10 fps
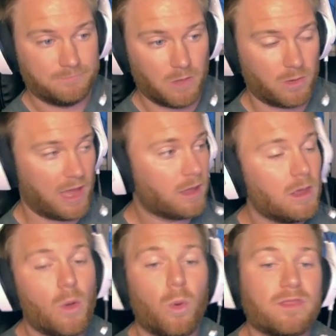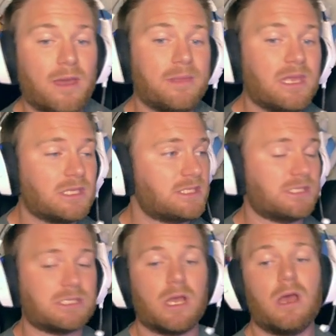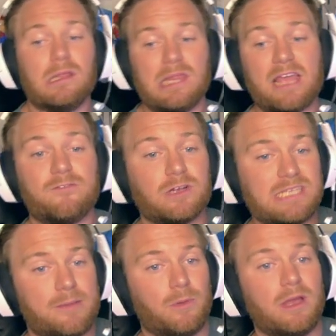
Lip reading: Okay? What that means is, like, for example,